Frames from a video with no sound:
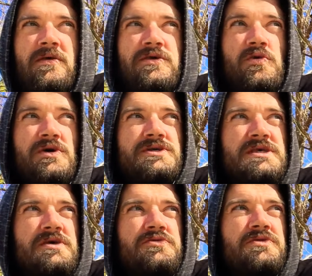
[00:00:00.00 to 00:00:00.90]
you are
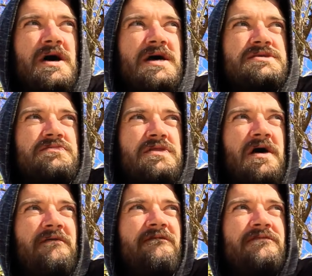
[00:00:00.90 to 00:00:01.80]
seeing through the eyes of
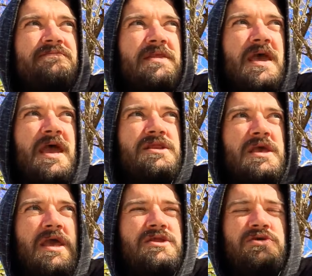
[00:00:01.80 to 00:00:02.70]
love, and
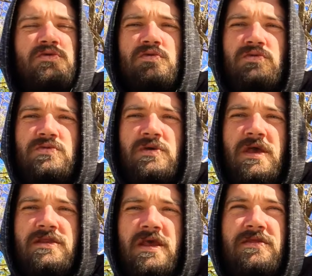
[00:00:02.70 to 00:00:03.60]

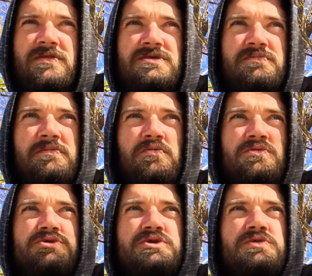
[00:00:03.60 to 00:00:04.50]
these people
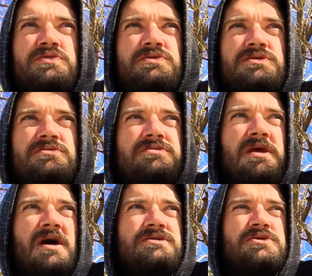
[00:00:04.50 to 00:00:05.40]
will choose
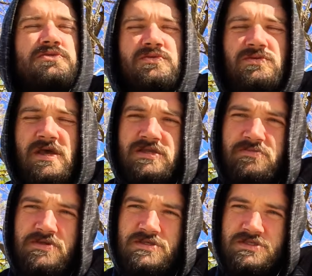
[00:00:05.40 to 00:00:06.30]
not to end
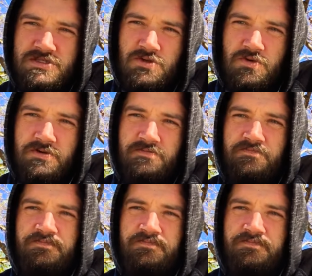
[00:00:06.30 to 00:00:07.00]
up in this discord.